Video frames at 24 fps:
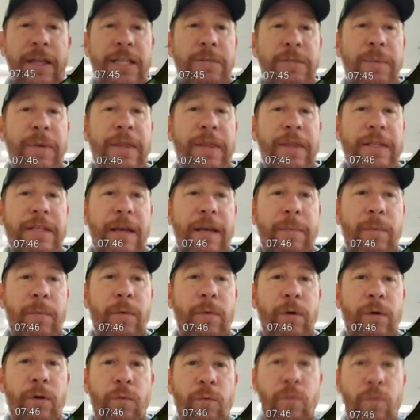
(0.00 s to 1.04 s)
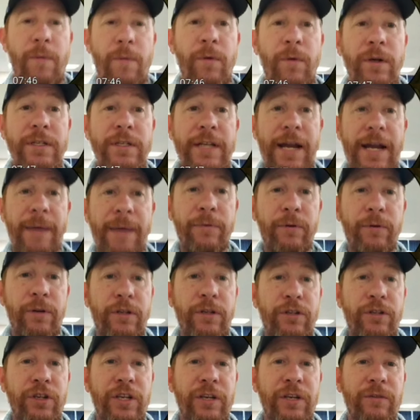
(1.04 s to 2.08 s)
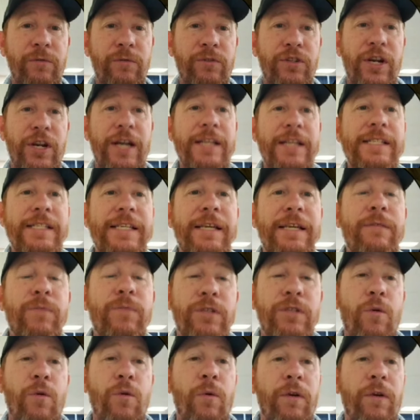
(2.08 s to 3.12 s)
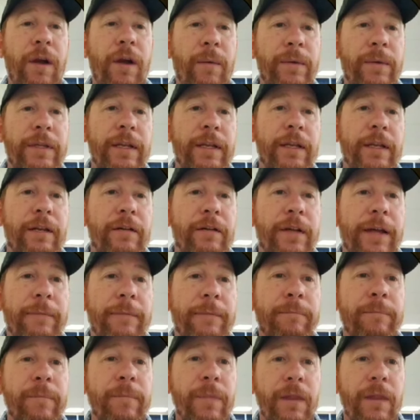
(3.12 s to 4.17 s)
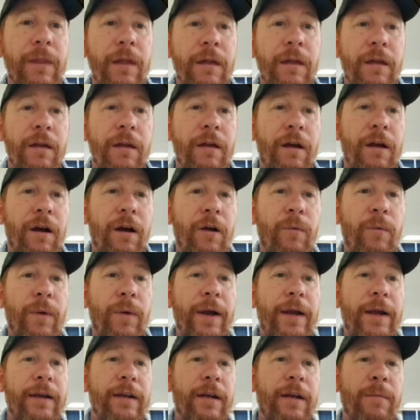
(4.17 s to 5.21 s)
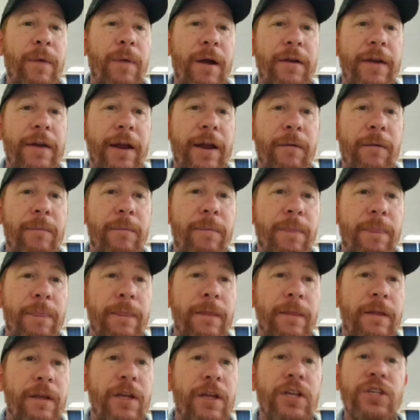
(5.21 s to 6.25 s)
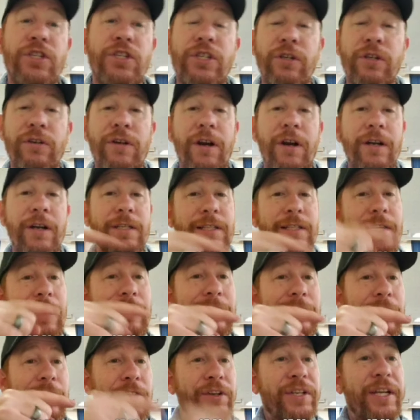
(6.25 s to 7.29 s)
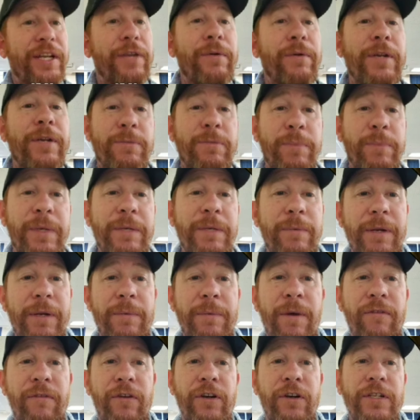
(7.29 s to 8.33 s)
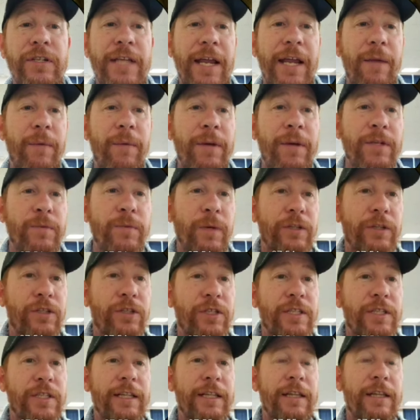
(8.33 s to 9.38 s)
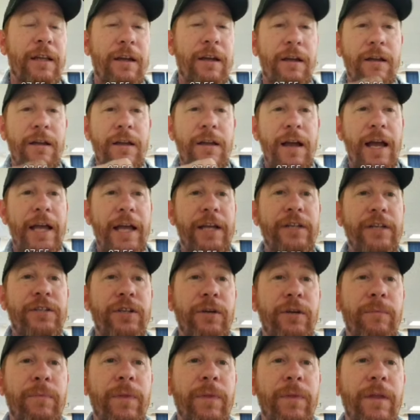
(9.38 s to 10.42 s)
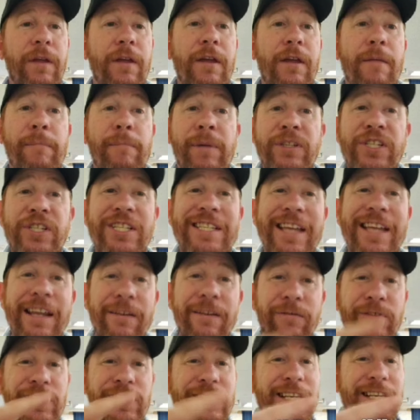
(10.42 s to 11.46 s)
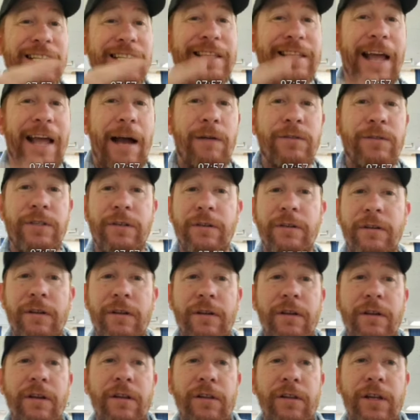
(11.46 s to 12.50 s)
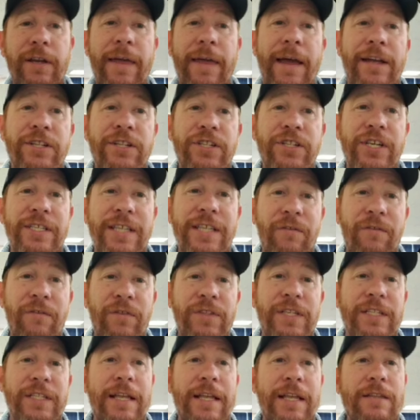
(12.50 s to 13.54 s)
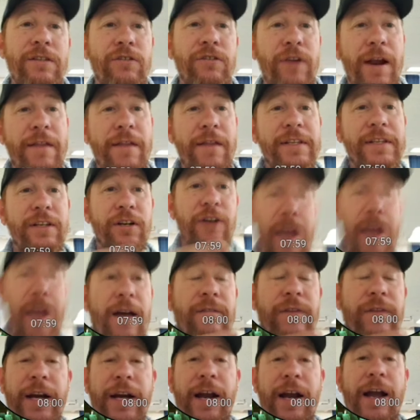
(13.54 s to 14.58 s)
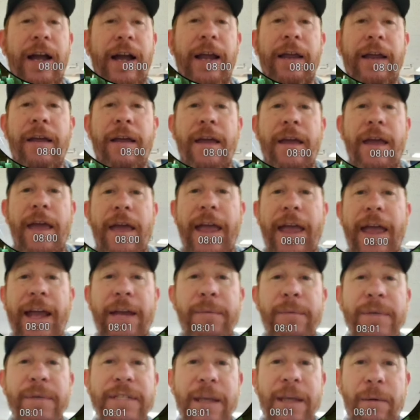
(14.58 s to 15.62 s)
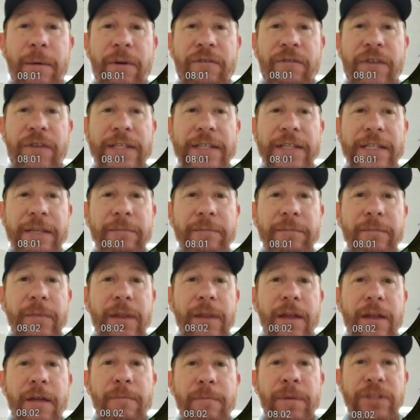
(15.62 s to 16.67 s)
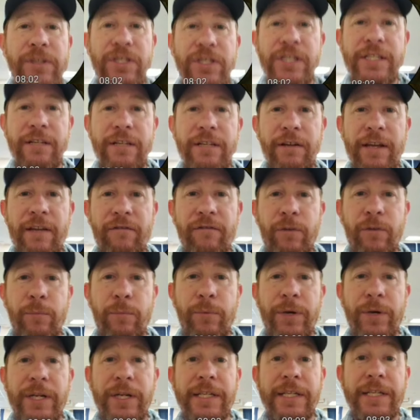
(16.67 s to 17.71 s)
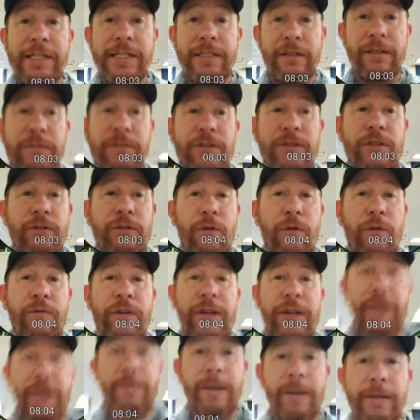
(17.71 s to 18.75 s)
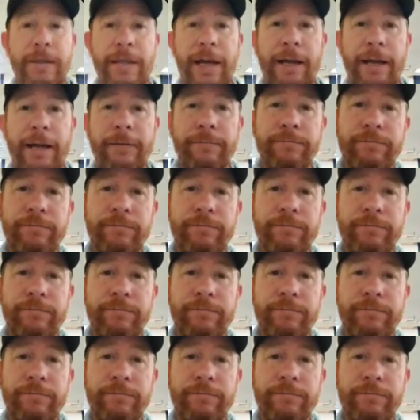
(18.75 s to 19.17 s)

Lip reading: speed this up and we'll go one more time through it and you can try to see what's going on with it a little again. Alright, come on now. Shield Guard's got another decreased speed debuff on her A1 as well, just like the High Khatun. But she's hitting for 6,000. Look at that. She's hitting for 6,000. Granted, these are not very high enemies that we're facing, but she's still hitting for pretty decent. So don't forget about that.